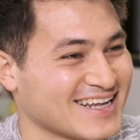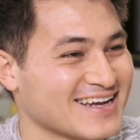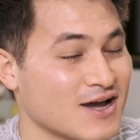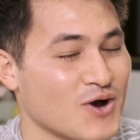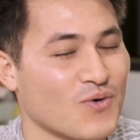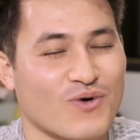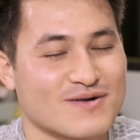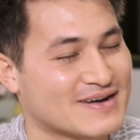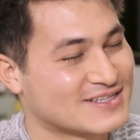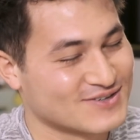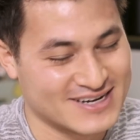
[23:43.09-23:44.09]
Like, what am
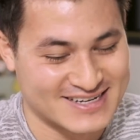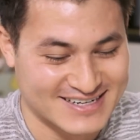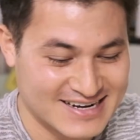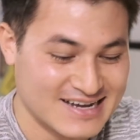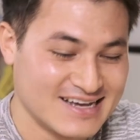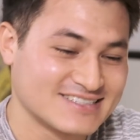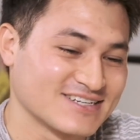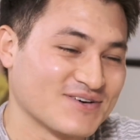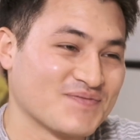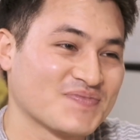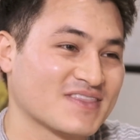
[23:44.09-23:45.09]
I doing here?
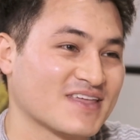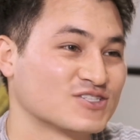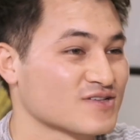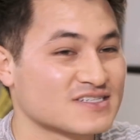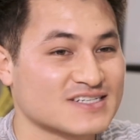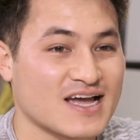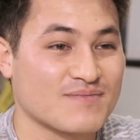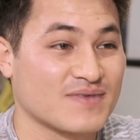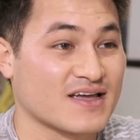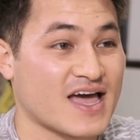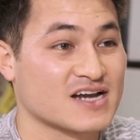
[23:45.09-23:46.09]
So during this time,
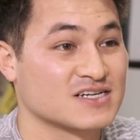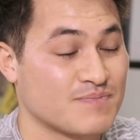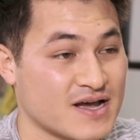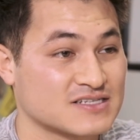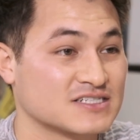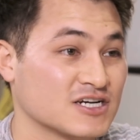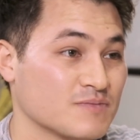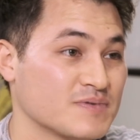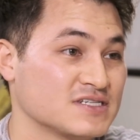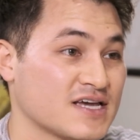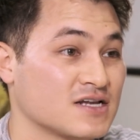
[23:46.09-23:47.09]
like, I actually passed the
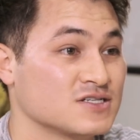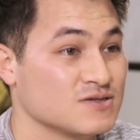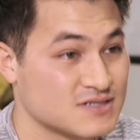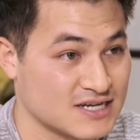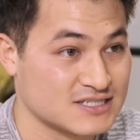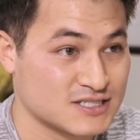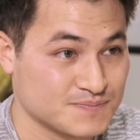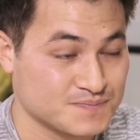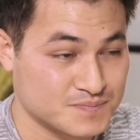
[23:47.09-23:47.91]
JLPT N2 test.